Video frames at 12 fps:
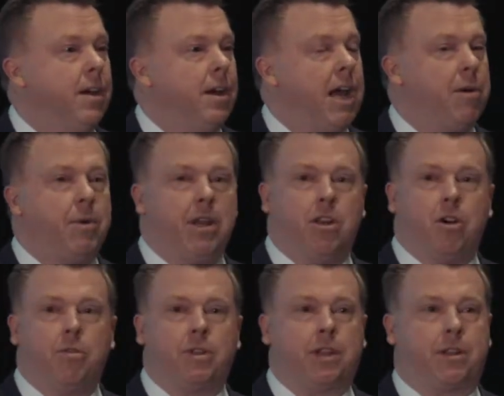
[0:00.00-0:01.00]
And we
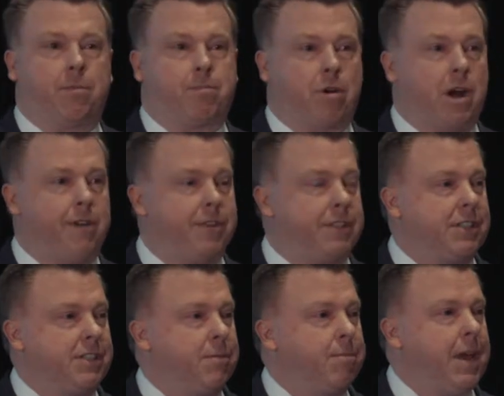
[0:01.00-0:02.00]
know that the province
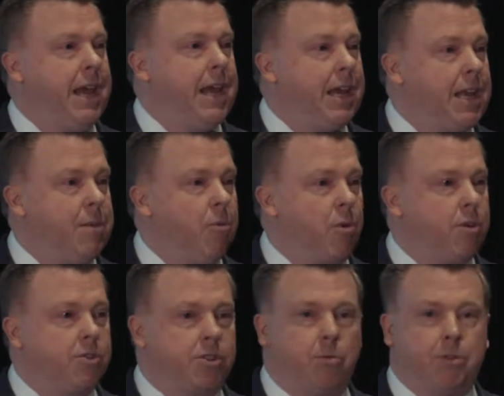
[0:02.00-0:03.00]
isn't paying anymore,
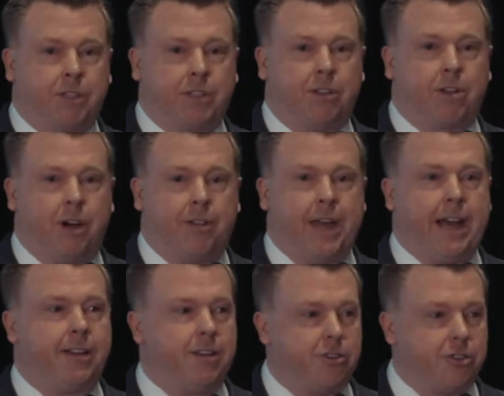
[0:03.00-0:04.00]
so we'll still call
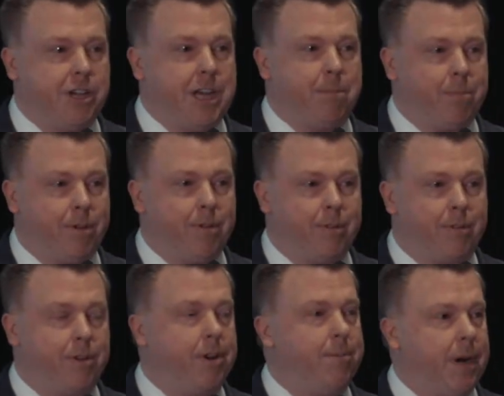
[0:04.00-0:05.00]
that cheap.
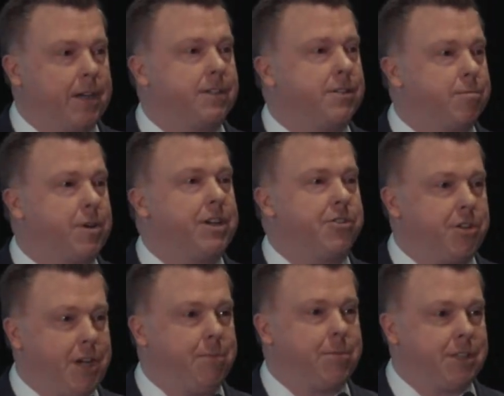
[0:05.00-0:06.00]
$30 is pretty
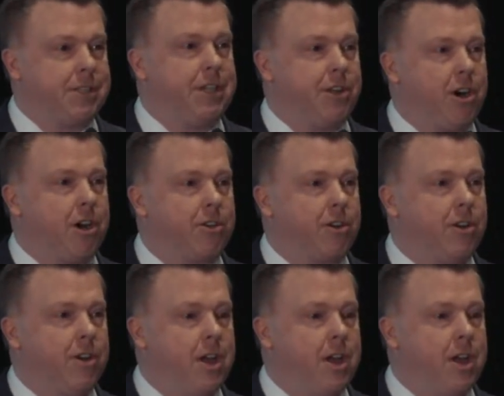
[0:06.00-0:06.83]
cheap to see a doctor.